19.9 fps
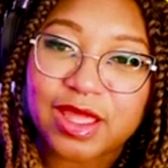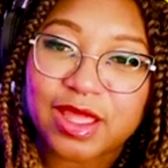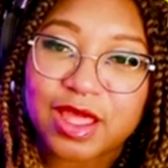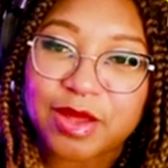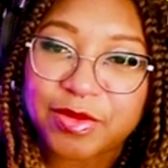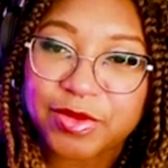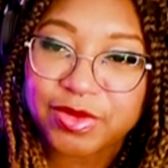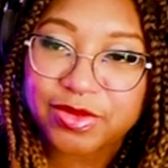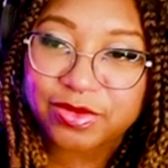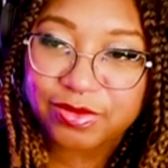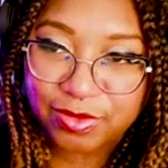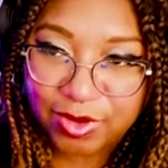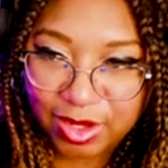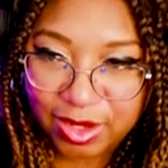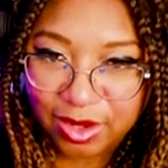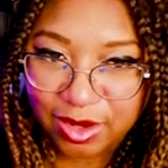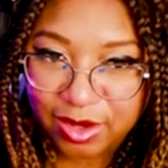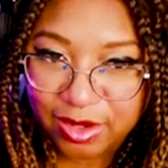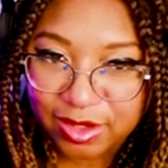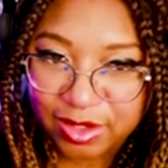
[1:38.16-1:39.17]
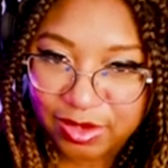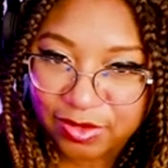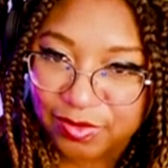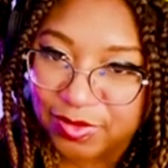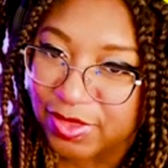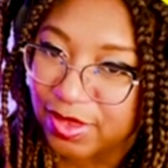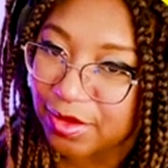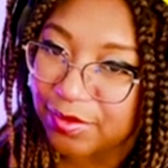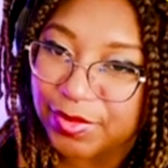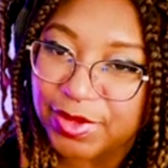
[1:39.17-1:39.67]
Couple its rock hardness
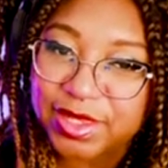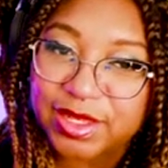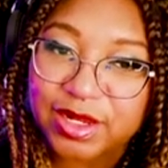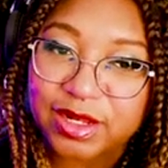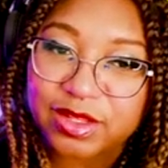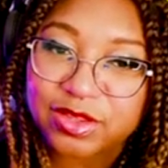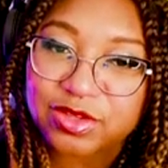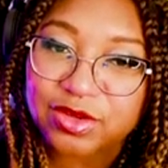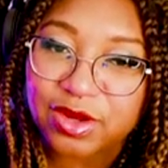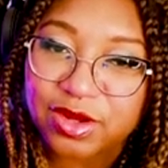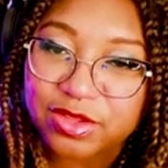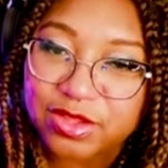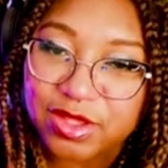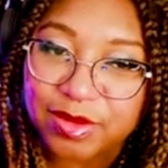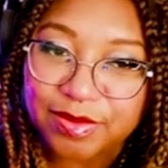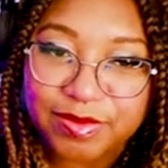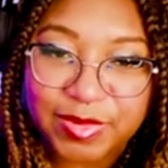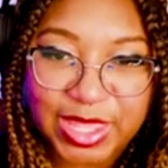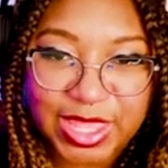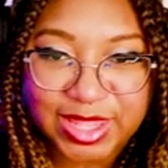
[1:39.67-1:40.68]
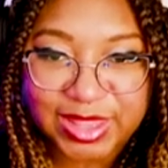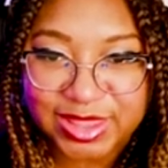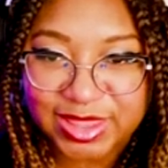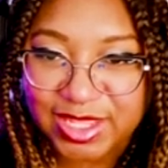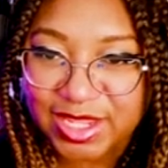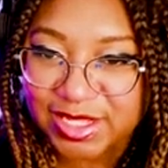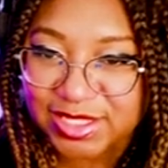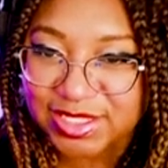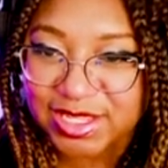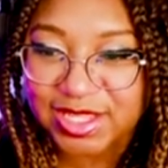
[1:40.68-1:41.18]
with the ability to charge up, and
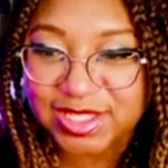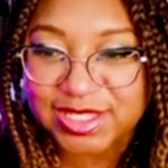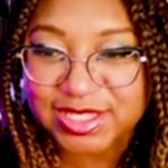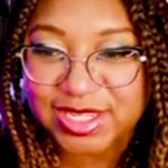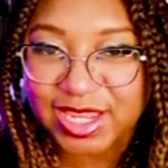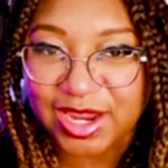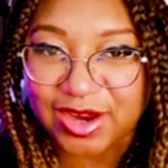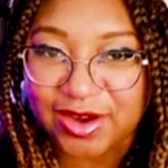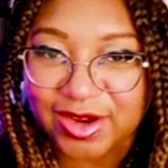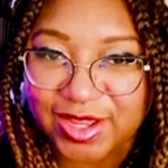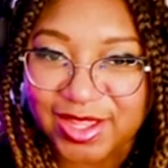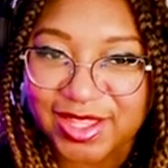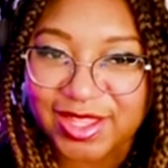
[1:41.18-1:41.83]
things get scary.